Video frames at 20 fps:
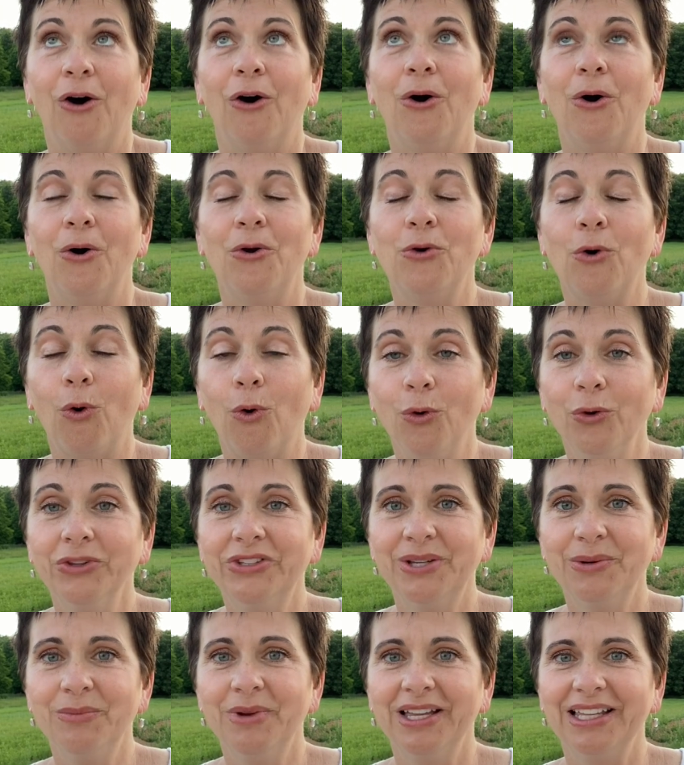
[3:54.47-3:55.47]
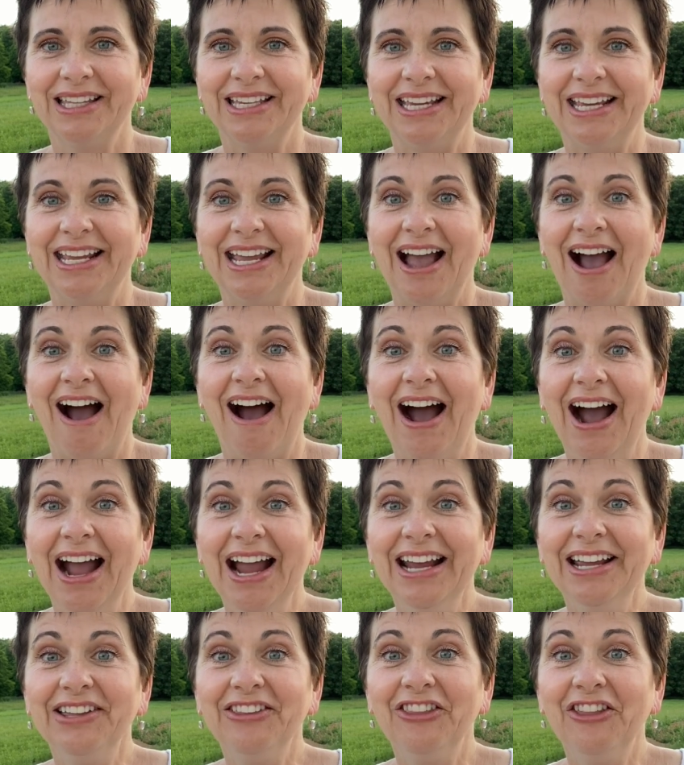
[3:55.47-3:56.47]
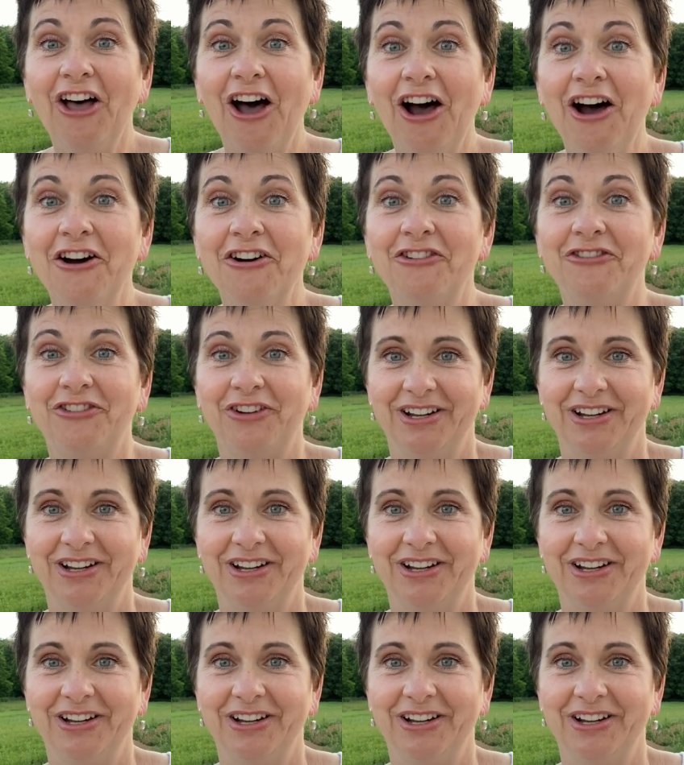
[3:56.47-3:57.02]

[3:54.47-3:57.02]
And ultimately, I love